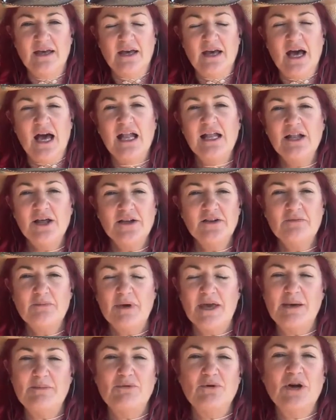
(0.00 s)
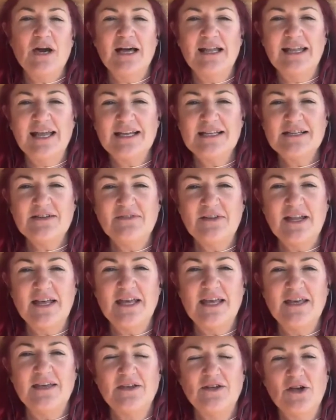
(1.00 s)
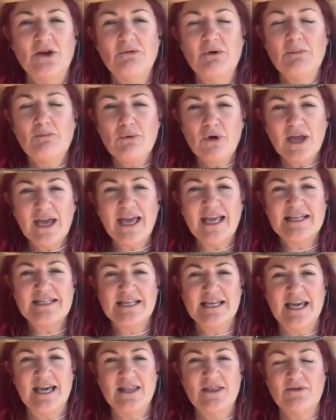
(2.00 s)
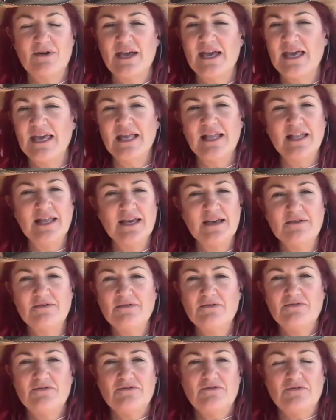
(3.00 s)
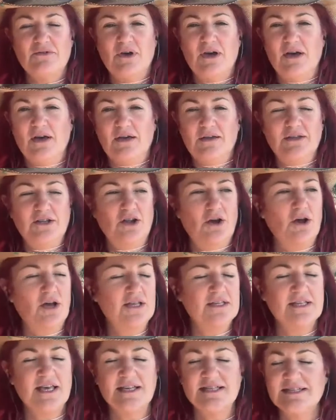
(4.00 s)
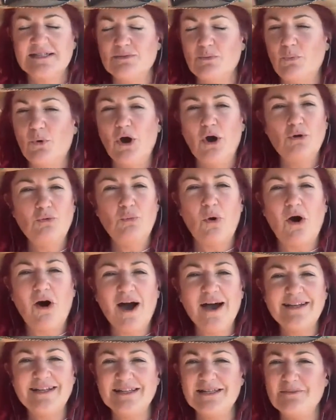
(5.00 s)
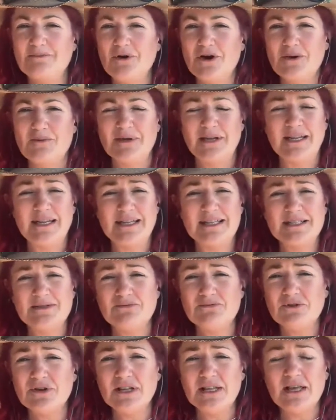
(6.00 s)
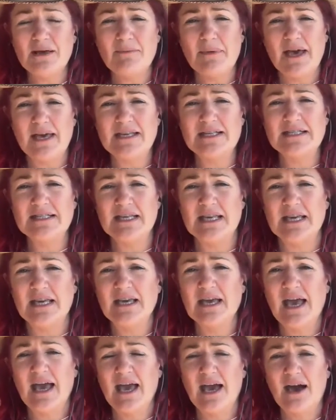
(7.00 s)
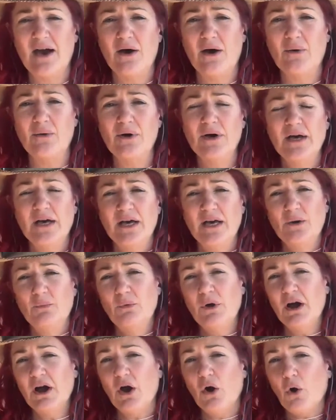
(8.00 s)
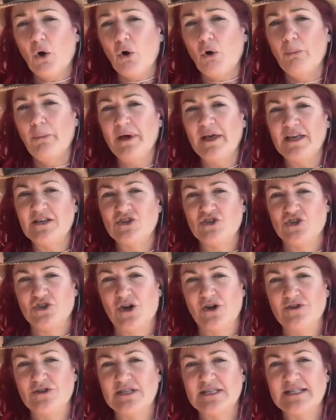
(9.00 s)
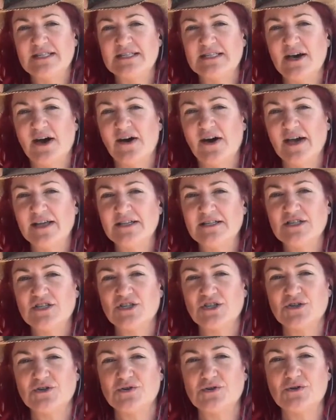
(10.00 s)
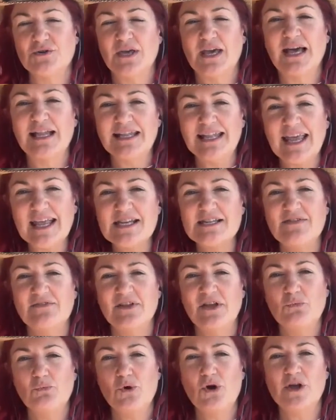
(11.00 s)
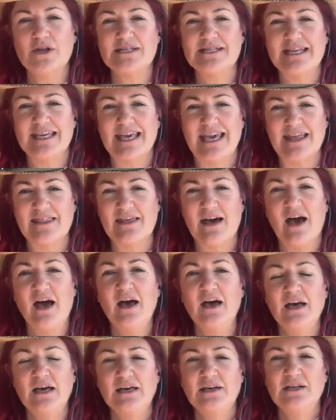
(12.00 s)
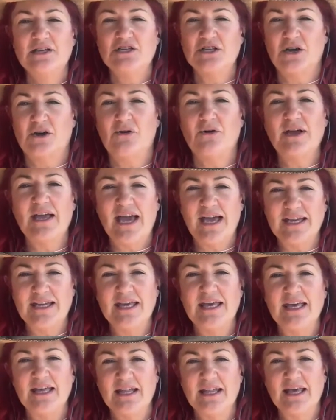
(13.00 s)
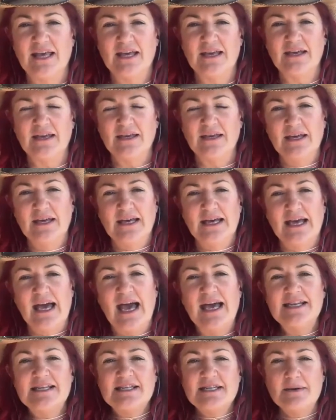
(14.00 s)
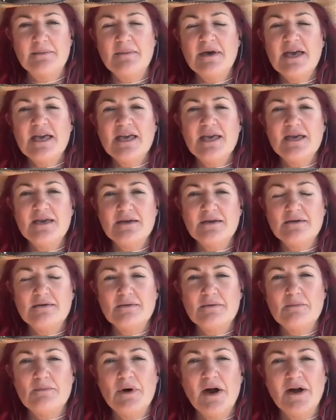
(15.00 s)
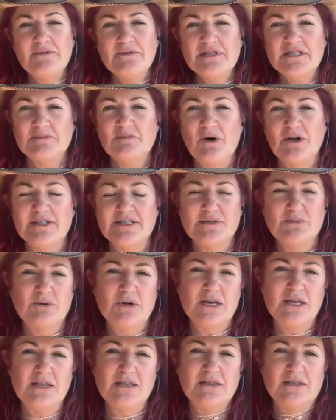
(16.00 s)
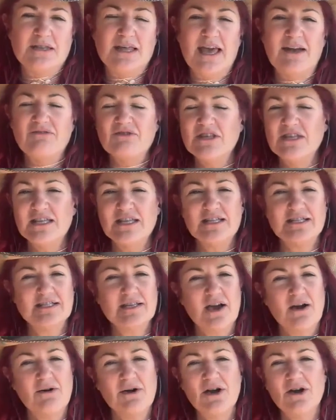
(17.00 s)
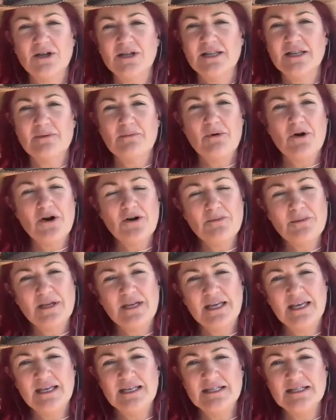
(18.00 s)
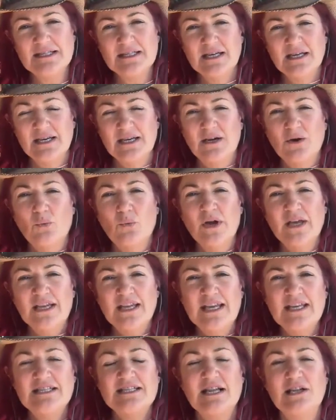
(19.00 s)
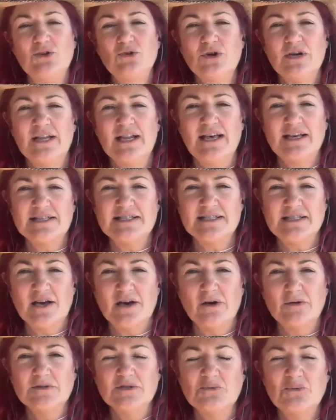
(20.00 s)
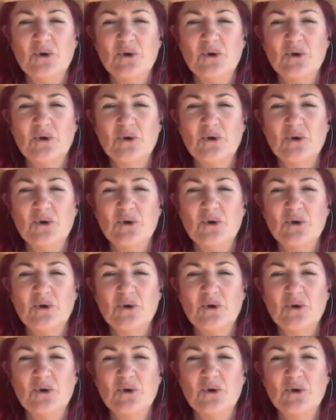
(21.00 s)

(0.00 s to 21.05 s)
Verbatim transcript: A lot of people collectively, you know, we're bringing together a healing of, uh, you know, it, it's worldwide at the moment, and it's really amazing how we're all being shown this sign to collectively work together to create healing. And to me, my response with everything that's going on at the moment is we need to look at ourselves.